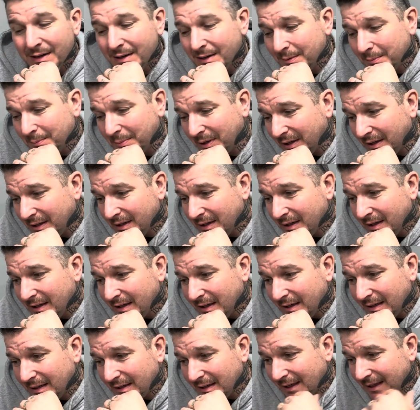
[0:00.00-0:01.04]
But
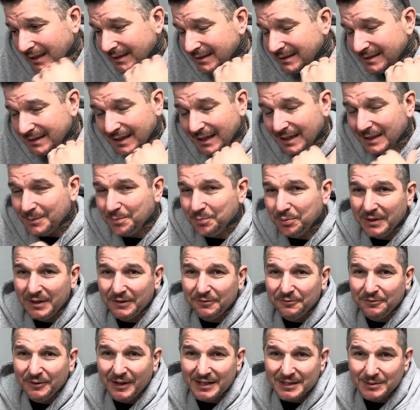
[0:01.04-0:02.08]
it's pretty
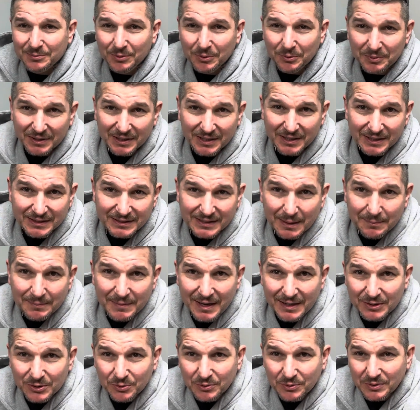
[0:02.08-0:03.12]
flexible because I'm
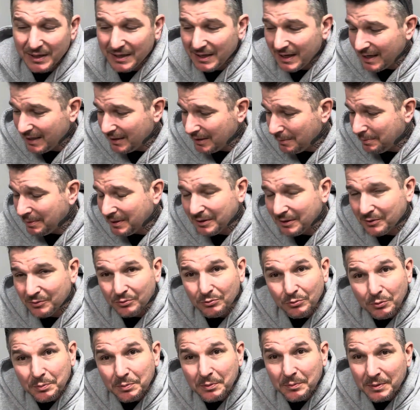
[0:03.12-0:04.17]
not doing it in a big
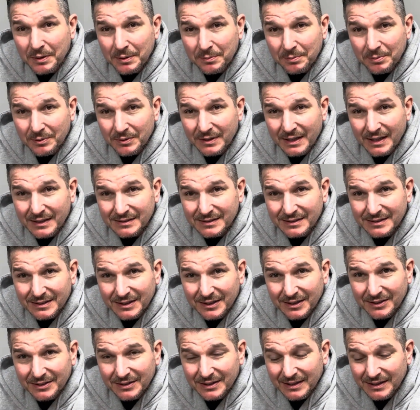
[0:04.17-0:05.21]
group of people
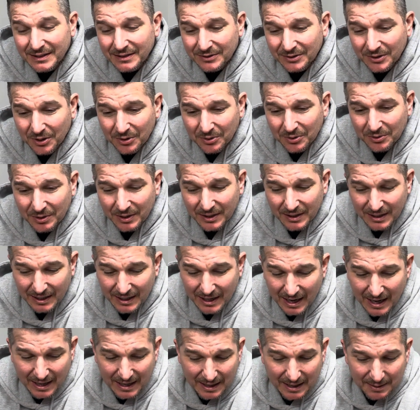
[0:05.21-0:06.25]
necessarily, though
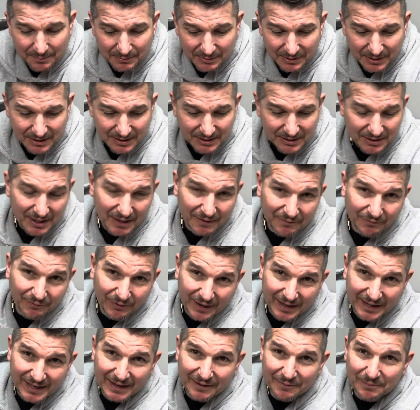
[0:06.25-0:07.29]
I am
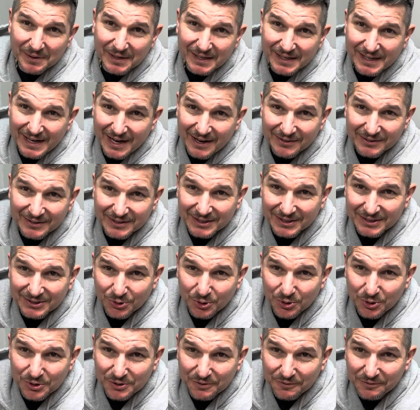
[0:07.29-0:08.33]
inviting everybody down to
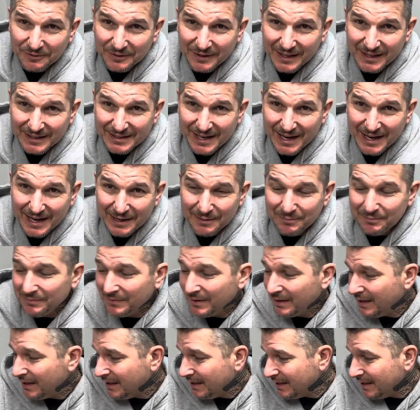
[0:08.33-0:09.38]
Georgia for that time,
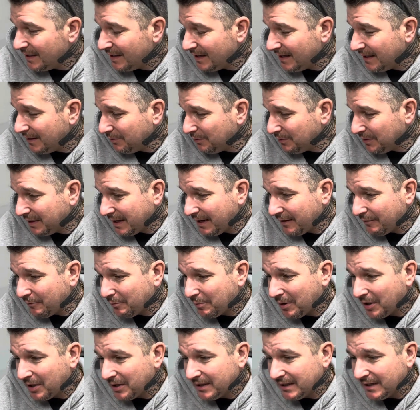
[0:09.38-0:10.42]
and we're gonna have a
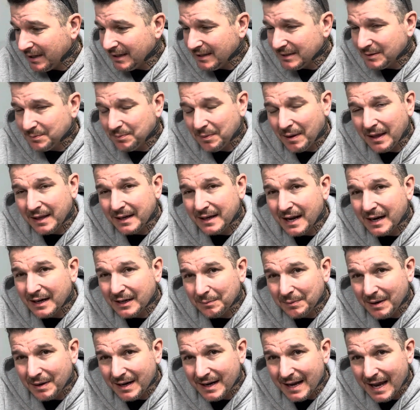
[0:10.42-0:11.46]
party. And it's probably not gonna
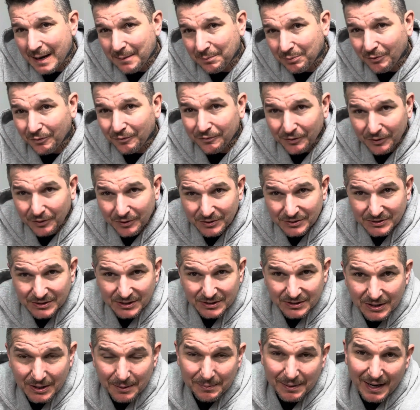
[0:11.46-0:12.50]
be on April 1st. It's
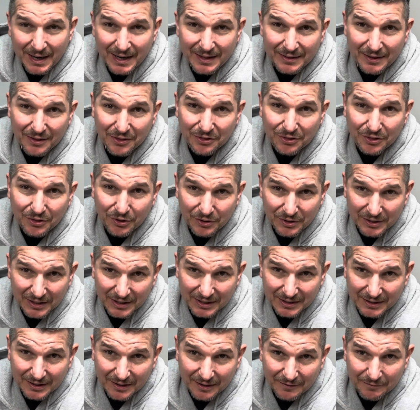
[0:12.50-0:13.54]
be on the
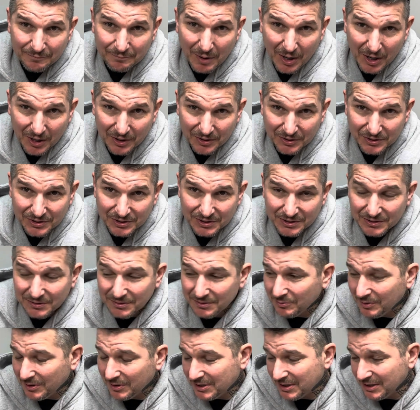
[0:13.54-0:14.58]
30th of March,
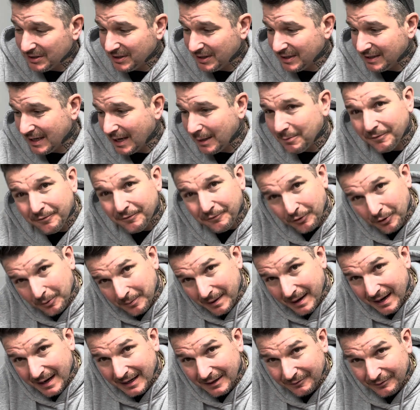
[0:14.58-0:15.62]
which is the day before my
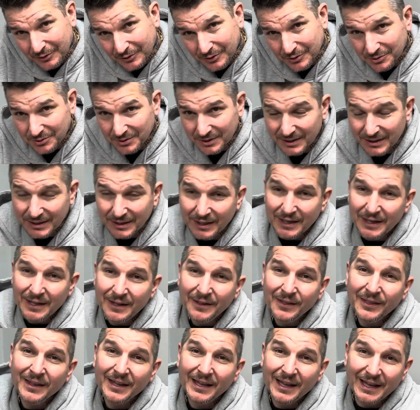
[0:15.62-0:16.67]
anniversary
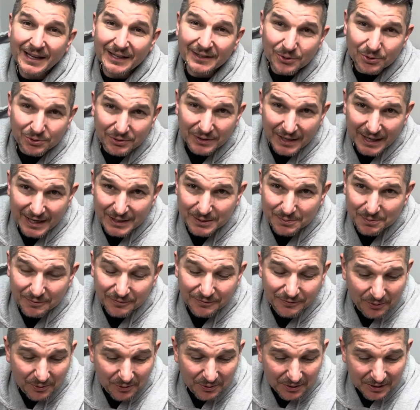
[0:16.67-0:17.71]
and 2 days
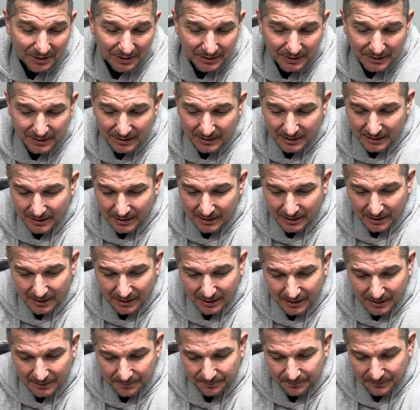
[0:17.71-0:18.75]
before
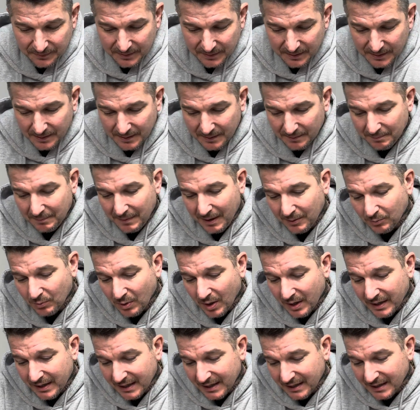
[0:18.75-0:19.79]
my
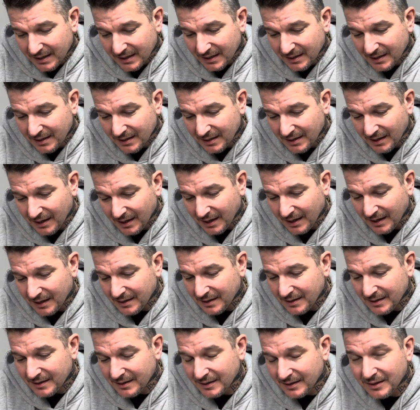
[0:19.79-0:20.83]
running
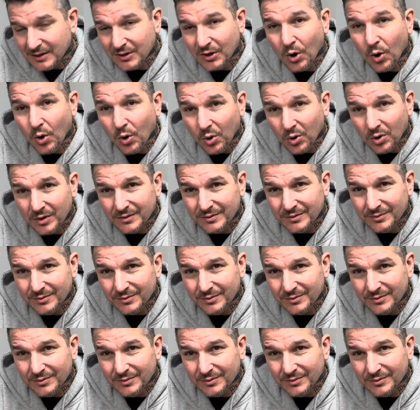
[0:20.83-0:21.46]
goal,